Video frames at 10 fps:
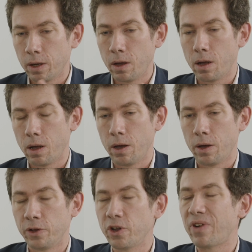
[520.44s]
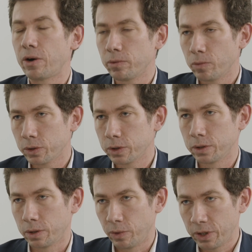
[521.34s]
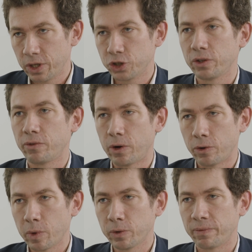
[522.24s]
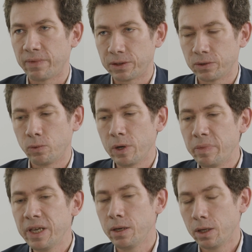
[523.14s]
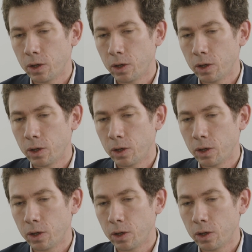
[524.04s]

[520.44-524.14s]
an environment, regulation environment that will be